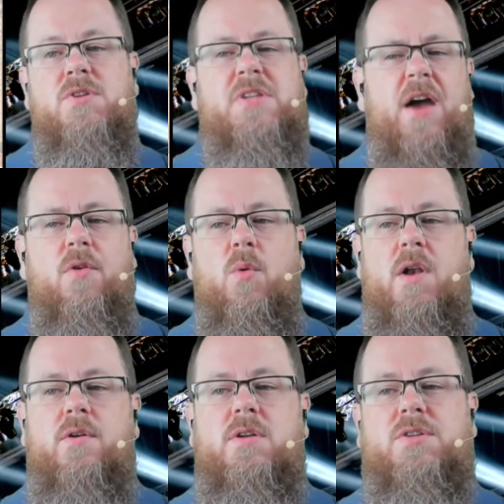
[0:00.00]
most
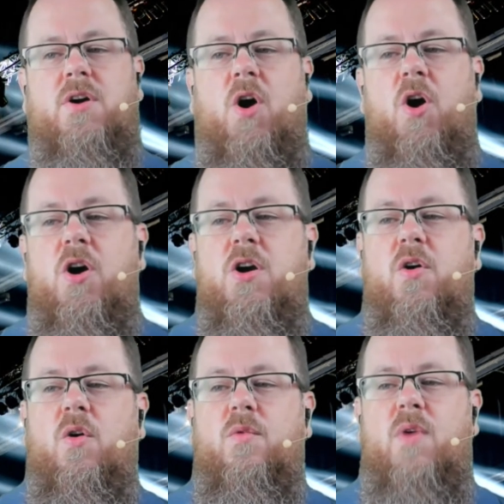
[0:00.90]
everyone has
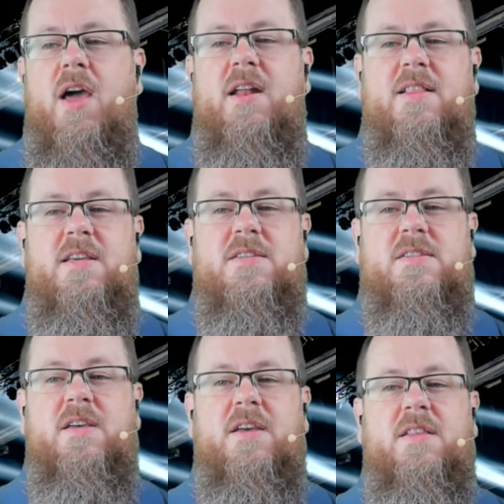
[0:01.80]
heard or read at
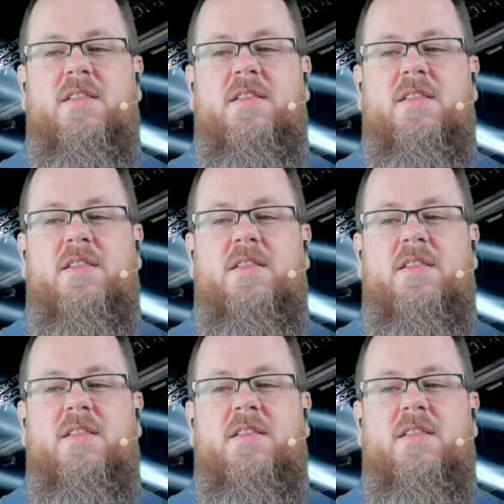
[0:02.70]
least